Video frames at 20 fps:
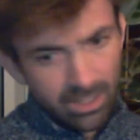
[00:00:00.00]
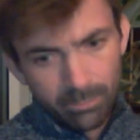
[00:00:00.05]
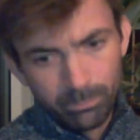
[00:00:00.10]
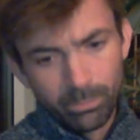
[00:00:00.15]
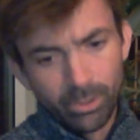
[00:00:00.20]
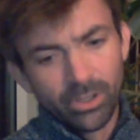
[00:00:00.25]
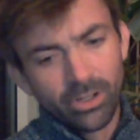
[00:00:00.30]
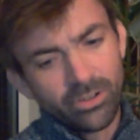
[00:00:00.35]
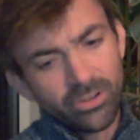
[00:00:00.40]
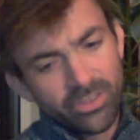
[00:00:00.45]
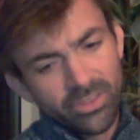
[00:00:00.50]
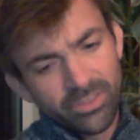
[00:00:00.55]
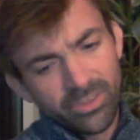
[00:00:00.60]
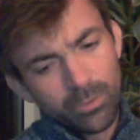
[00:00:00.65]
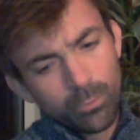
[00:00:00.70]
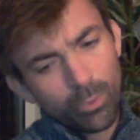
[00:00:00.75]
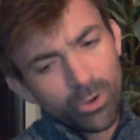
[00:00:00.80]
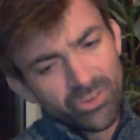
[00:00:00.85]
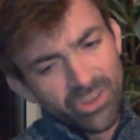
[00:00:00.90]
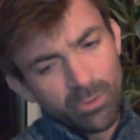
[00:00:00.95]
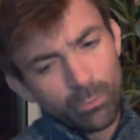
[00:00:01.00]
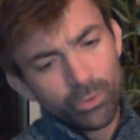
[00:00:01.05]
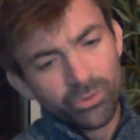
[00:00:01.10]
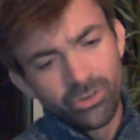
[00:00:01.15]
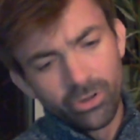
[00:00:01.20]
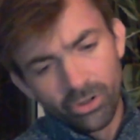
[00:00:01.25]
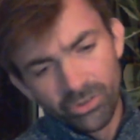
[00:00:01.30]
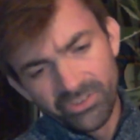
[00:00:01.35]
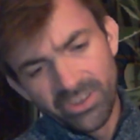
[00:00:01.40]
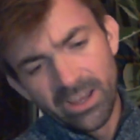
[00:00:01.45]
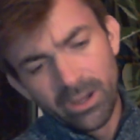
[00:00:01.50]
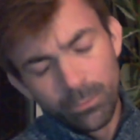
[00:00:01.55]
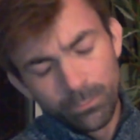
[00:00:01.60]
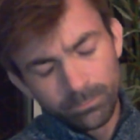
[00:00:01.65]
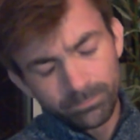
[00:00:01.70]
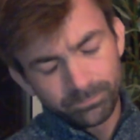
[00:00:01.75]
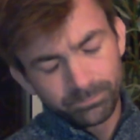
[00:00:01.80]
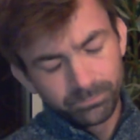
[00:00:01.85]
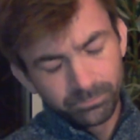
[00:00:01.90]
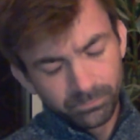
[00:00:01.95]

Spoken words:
But another thing was I was caught out